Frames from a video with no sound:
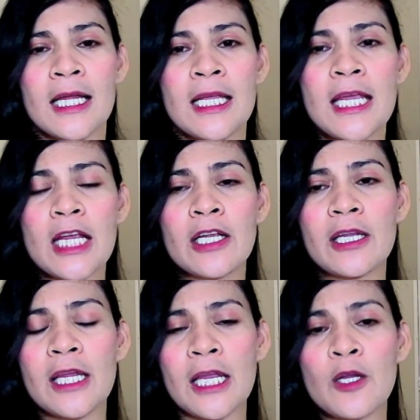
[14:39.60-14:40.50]

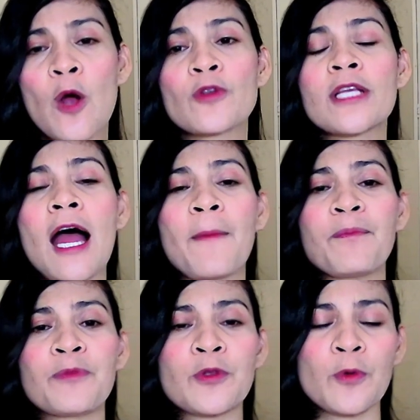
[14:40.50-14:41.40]
he goes
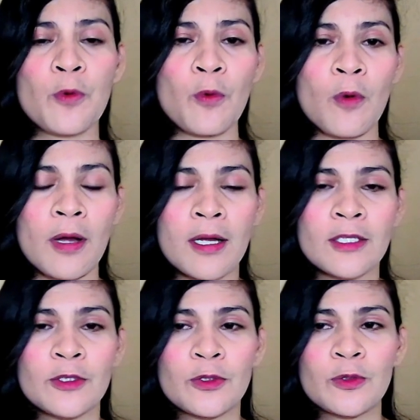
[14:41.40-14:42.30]
up to
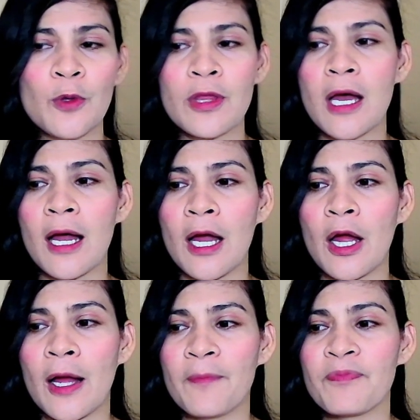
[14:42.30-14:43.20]

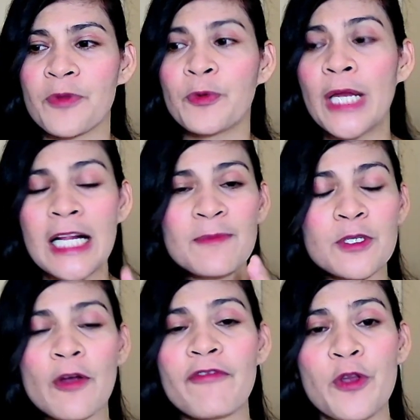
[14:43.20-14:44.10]
the
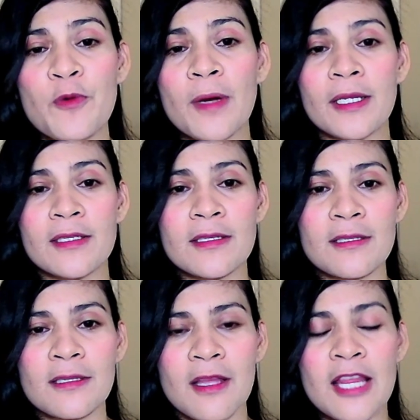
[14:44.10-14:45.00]
realms of
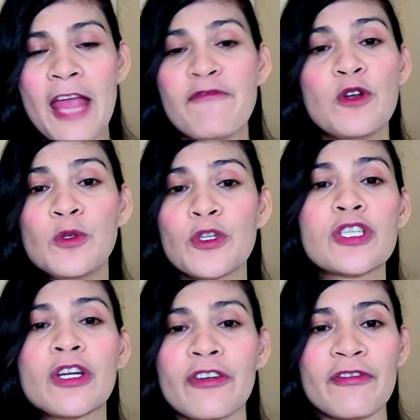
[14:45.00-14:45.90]
humans, the
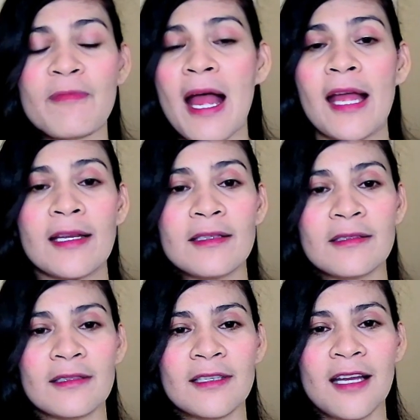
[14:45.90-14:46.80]
evolution of man.
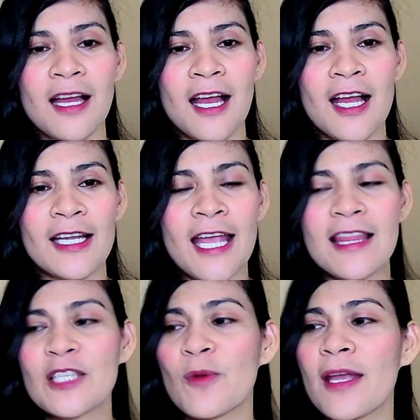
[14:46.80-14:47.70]
Okay,
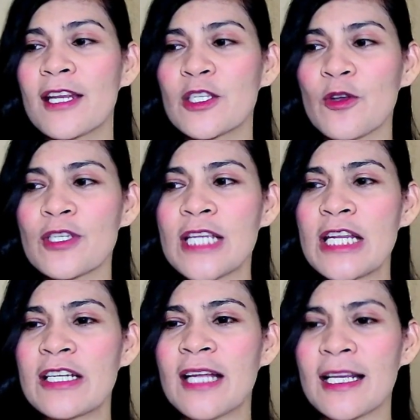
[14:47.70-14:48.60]
that's why it is
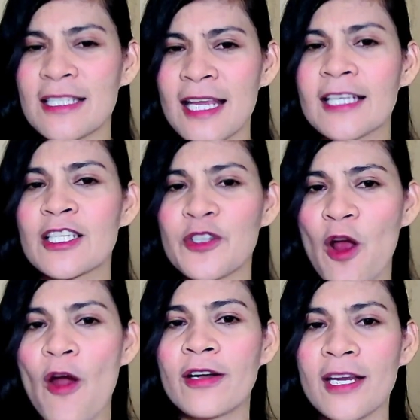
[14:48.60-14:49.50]
considered as
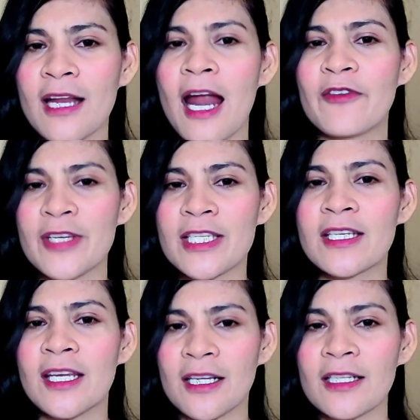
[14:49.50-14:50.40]
extraordinary
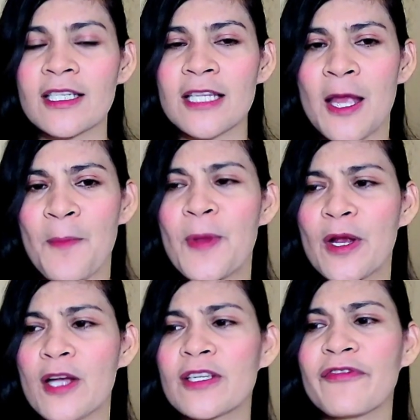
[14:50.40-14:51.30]
skills
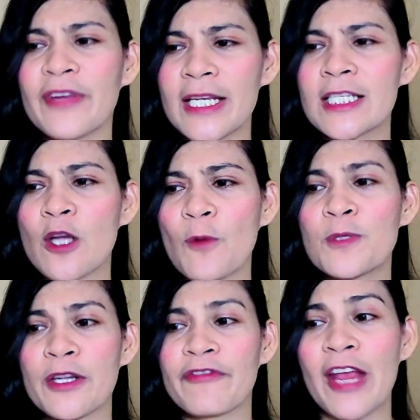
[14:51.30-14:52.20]
because of his
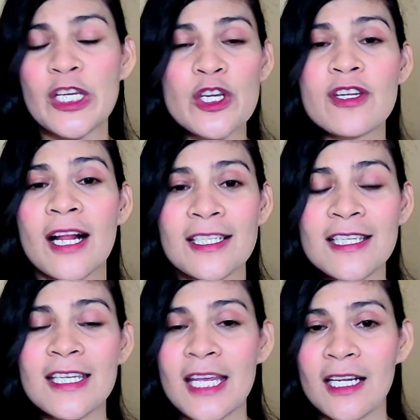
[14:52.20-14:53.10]
observational
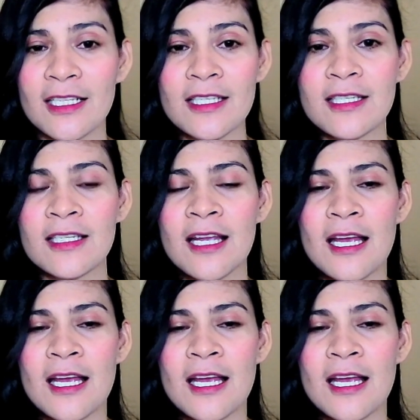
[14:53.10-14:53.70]
skills.